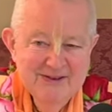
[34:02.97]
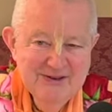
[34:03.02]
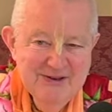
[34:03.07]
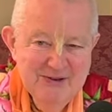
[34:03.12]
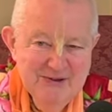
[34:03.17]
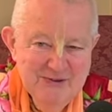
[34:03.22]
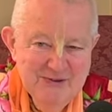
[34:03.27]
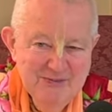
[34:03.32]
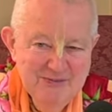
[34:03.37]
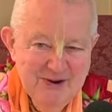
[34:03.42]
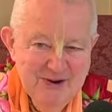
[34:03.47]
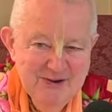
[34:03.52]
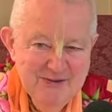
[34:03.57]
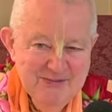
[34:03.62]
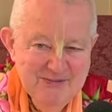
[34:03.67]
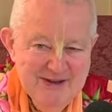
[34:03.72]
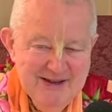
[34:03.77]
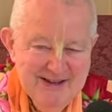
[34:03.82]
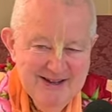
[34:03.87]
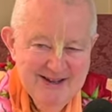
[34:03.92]
Pardon me.
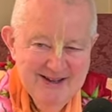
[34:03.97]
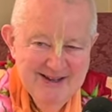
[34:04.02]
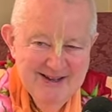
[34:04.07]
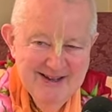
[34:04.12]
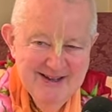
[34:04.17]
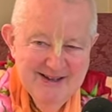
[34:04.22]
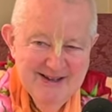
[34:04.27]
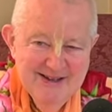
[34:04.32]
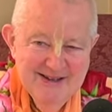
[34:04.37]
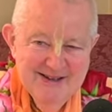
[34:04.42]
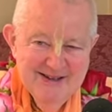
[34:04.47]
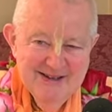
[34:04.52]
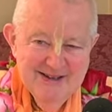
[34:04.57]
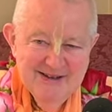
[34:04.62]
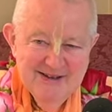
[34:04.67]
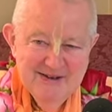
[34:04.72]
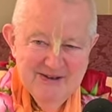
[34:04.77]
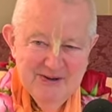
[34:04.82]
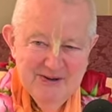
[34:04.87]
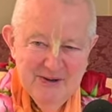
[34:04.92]
You
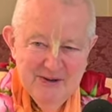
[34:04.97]
know, I